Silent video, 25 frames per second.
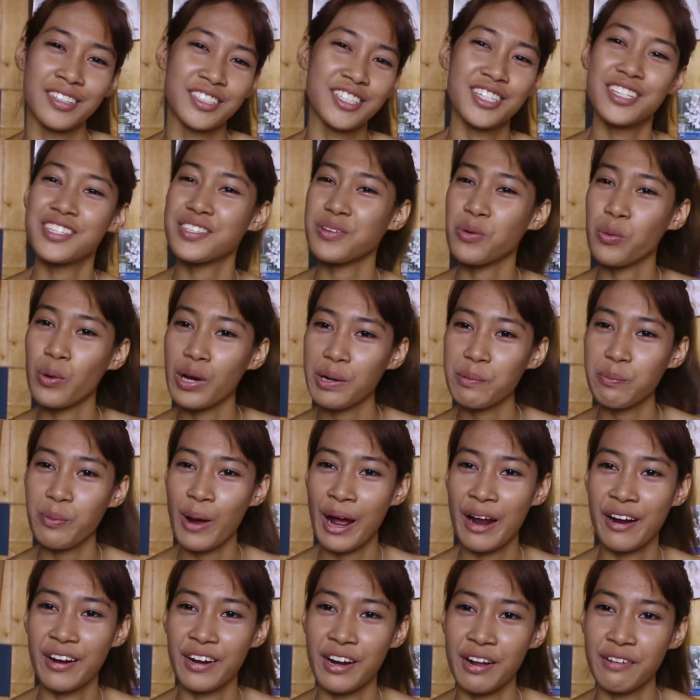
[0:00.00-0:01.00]
just a 1
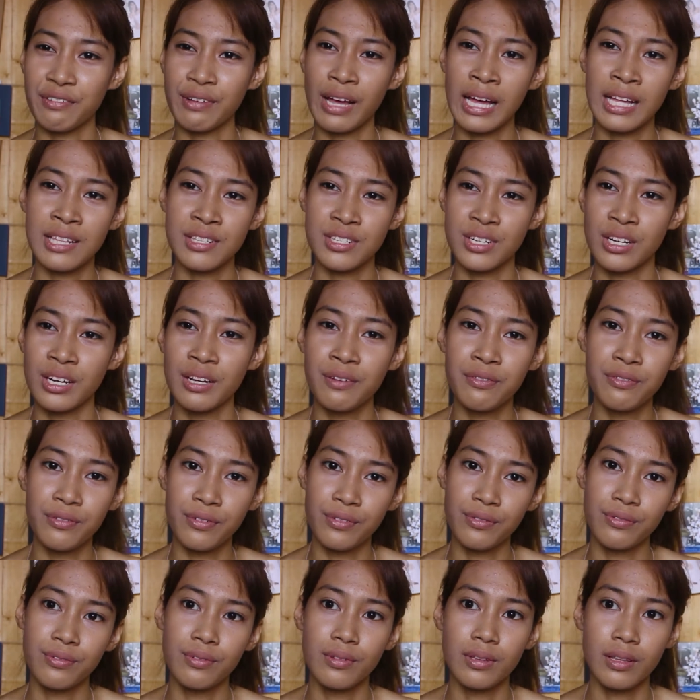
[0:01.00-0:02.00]
paragraph answer. If
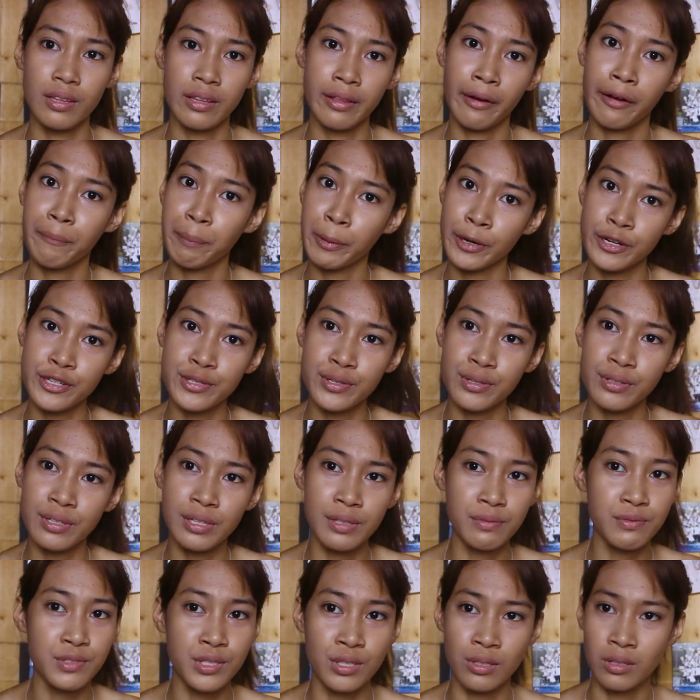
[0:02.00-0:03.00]
the person
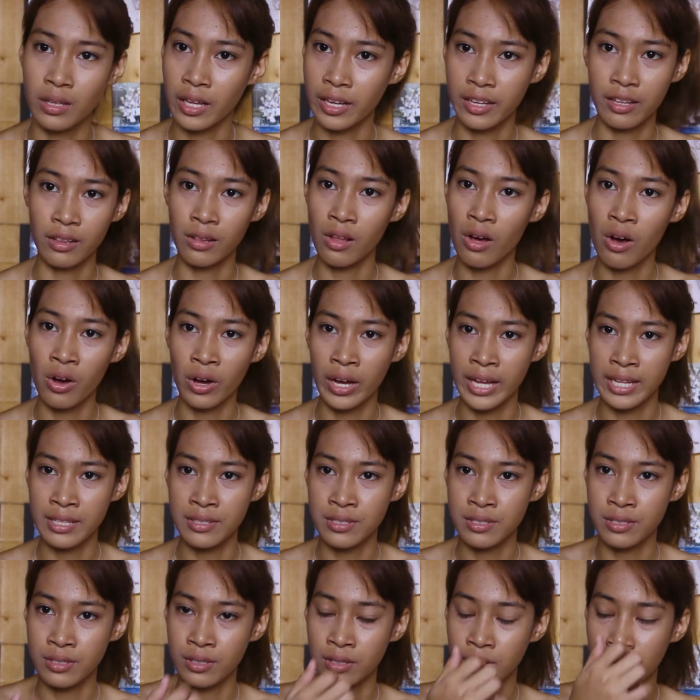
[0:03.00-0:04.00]
gives you like a long
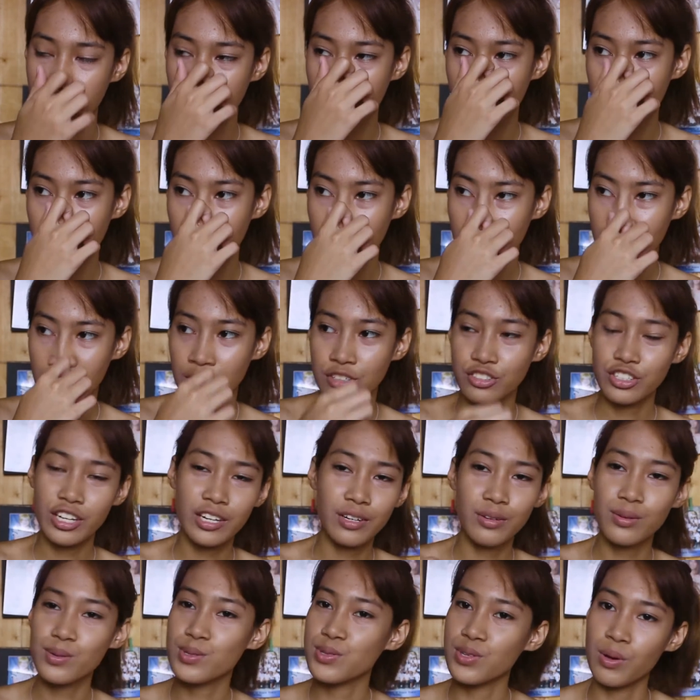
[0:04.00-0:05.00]
answer,
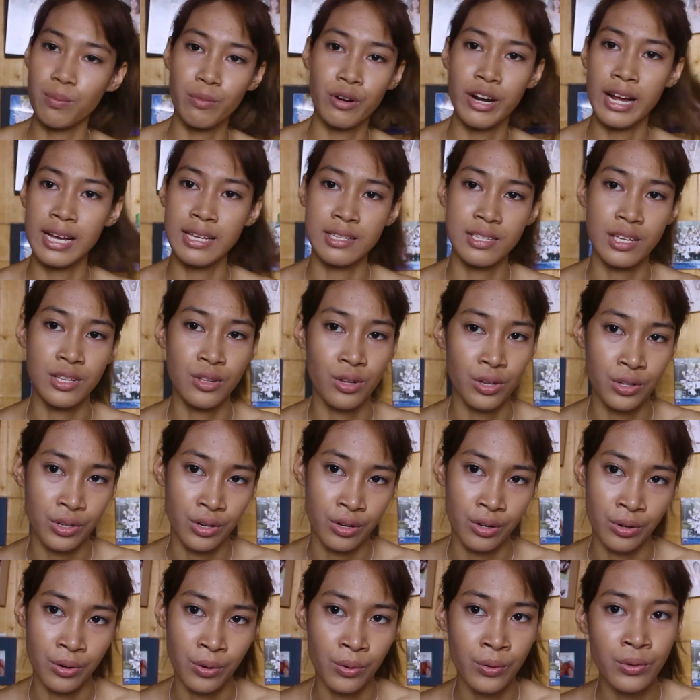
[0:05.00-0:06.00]
try to summarize it
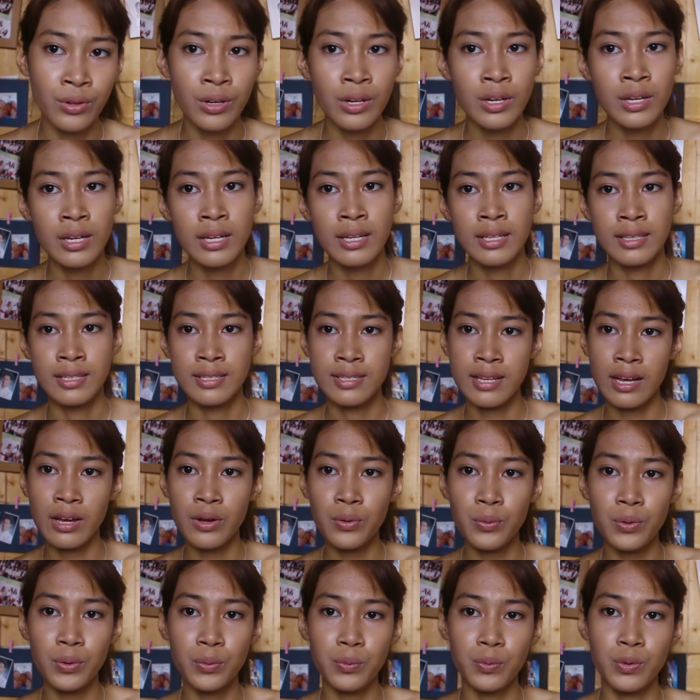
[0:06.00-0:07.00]
on your own. The
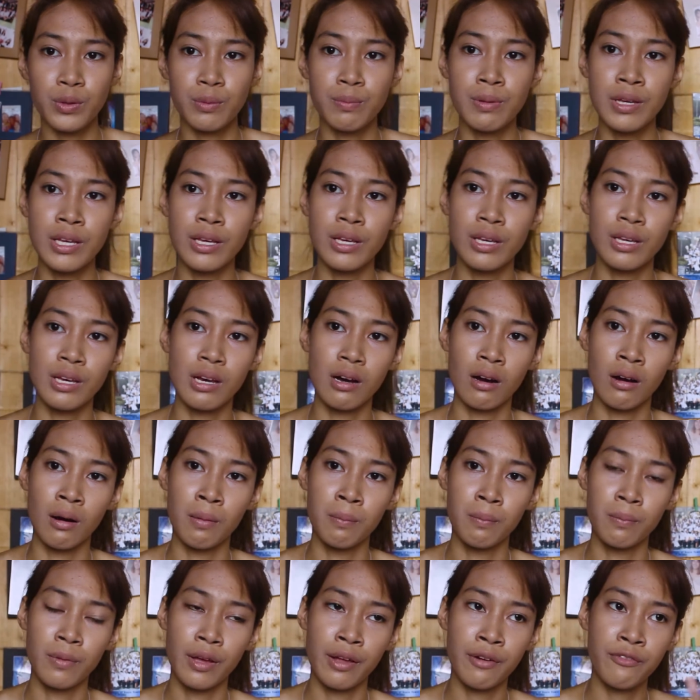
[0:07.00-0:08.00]
second one would be
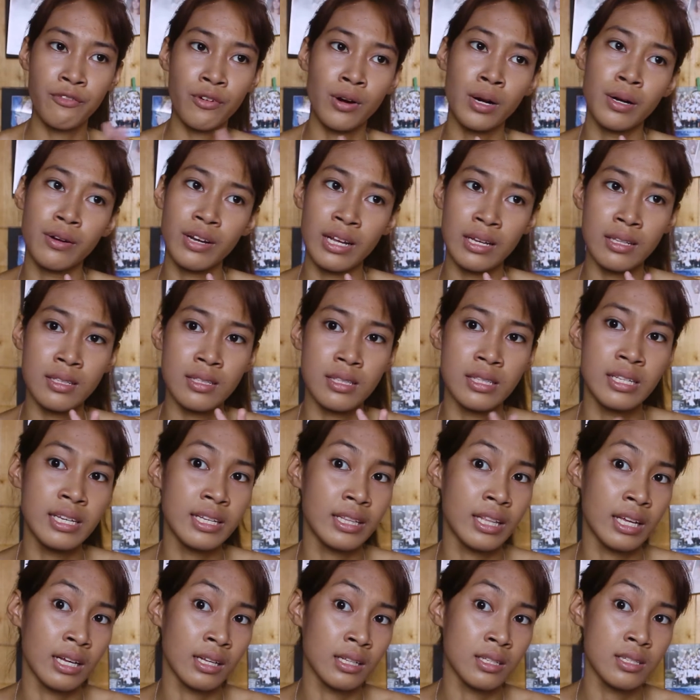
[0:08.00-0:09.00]
important
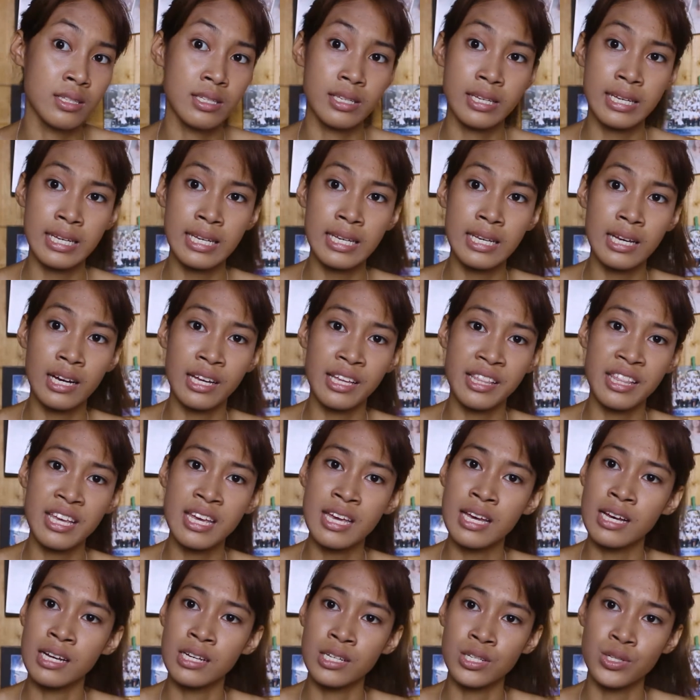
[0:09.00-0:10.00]
details, key
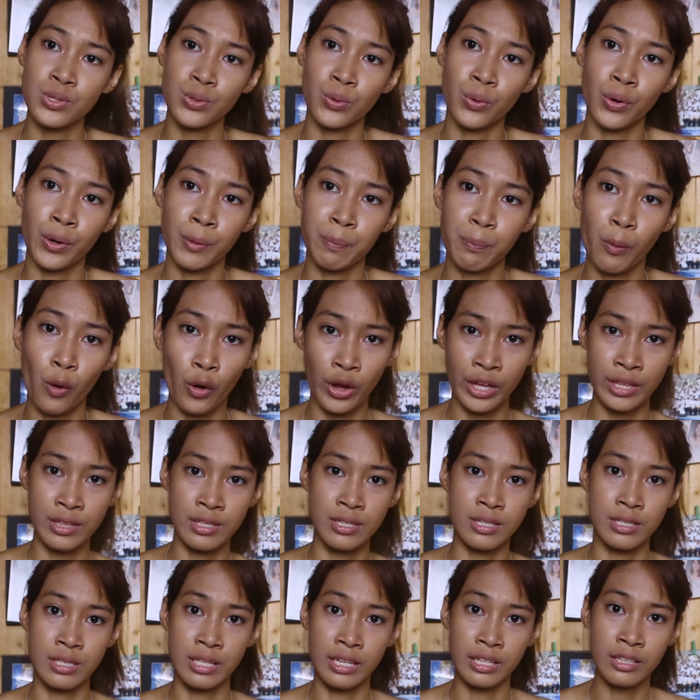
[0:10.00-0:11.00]
ideas or
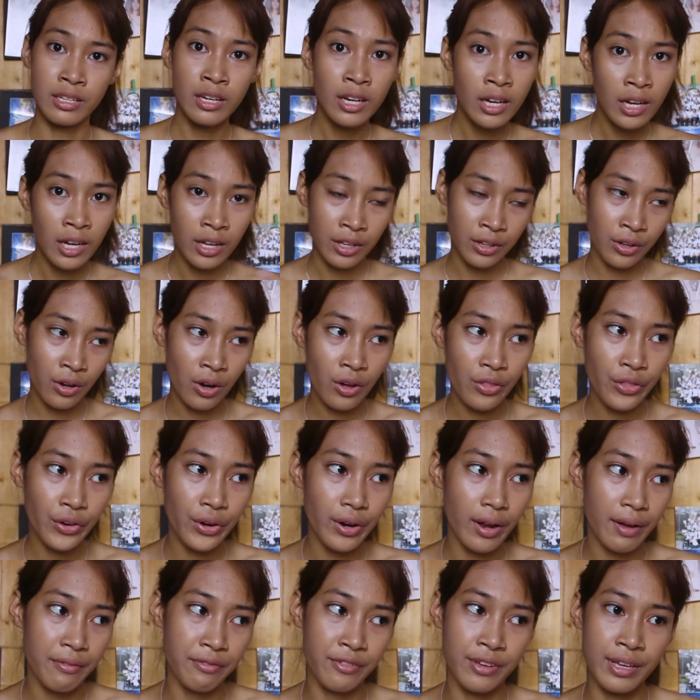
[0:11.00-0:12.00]
points that the author
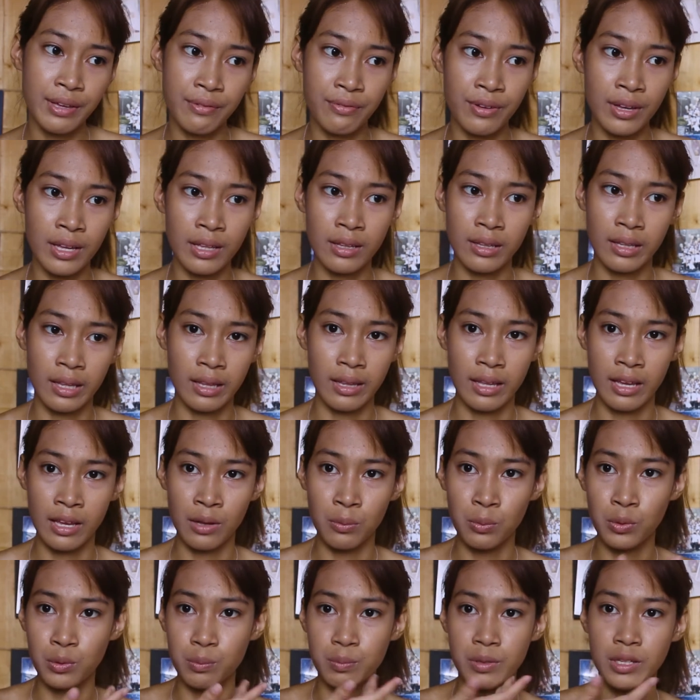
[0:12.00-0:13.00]
have given.
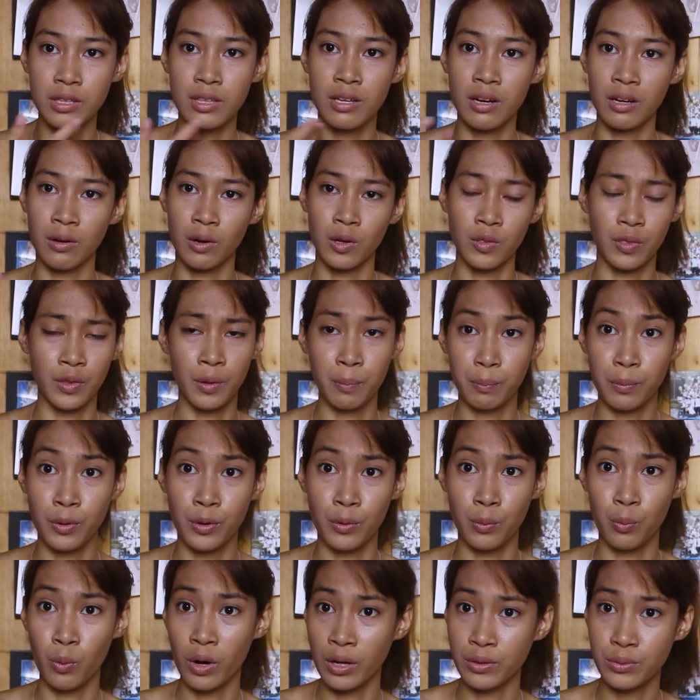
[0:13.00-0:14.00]
It would be the
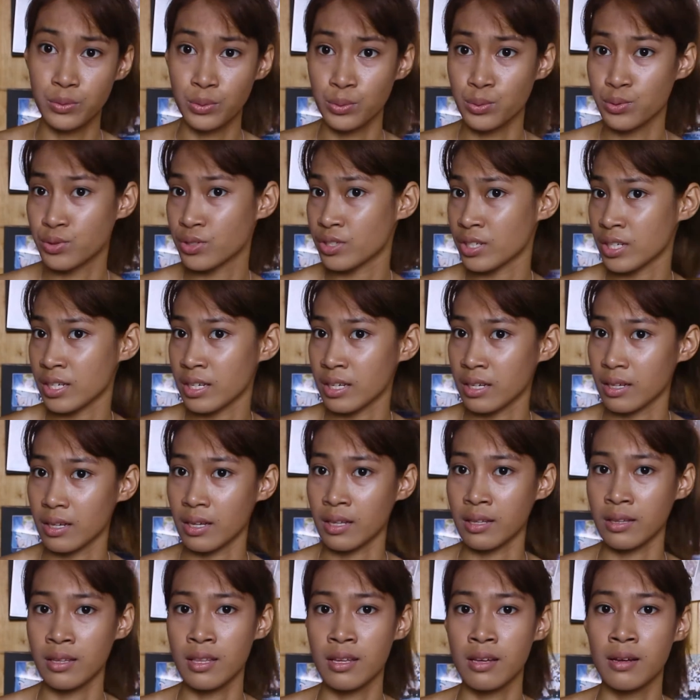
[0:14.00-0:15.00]
number 1, 2, 3
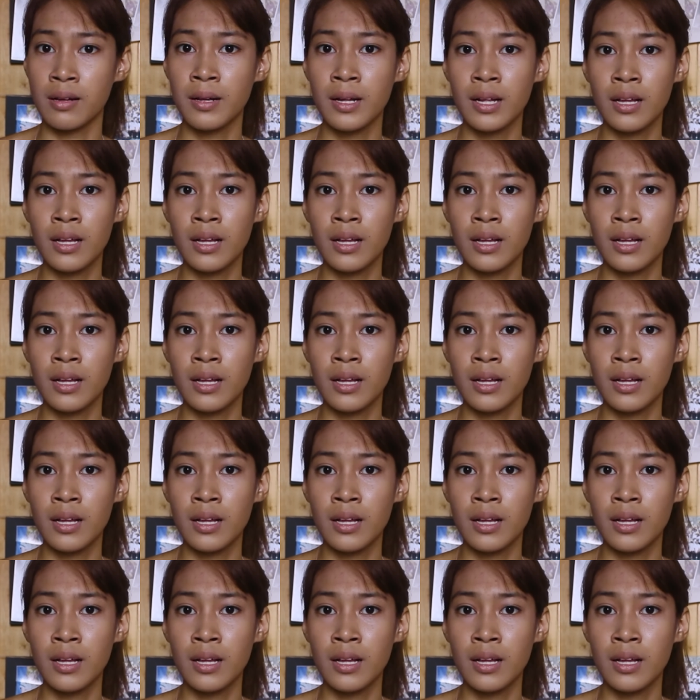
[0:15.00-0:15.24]
in the